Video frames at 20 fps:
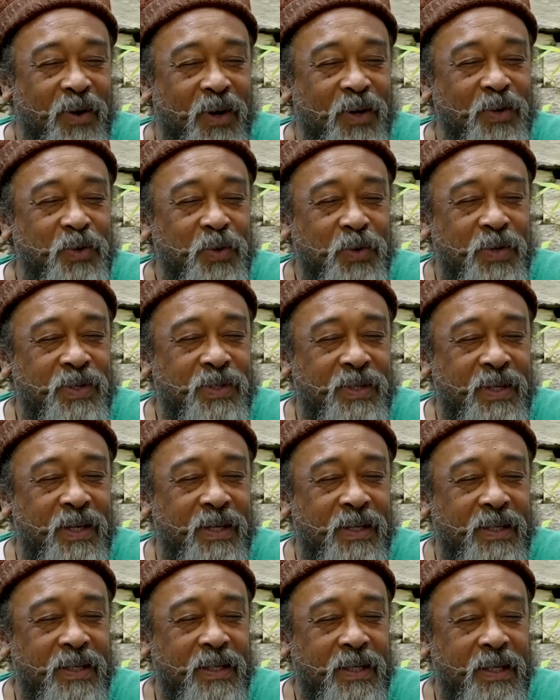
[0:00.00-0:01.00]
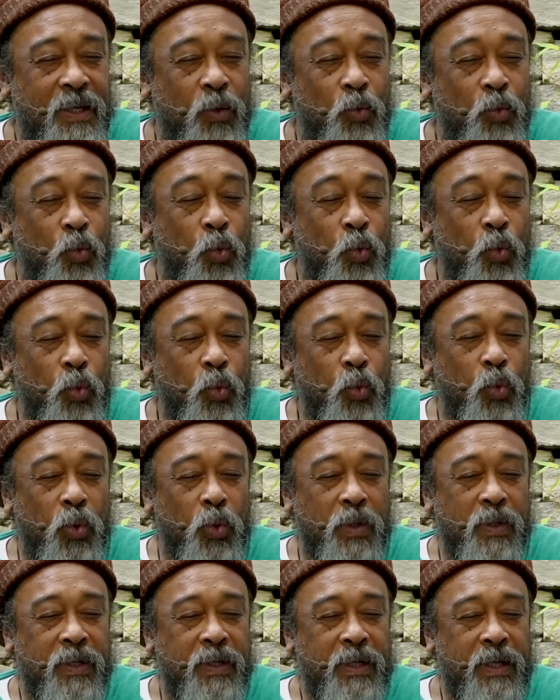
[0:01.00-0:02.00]
also is seen. Ooh,
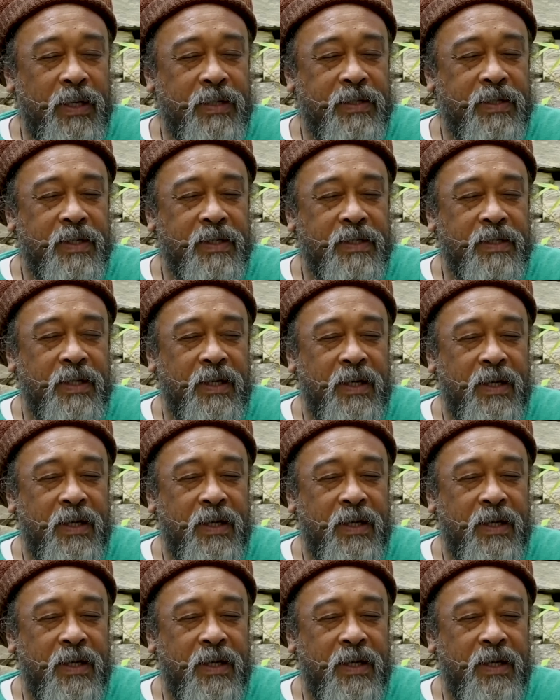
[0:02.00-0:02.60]
yes, yes.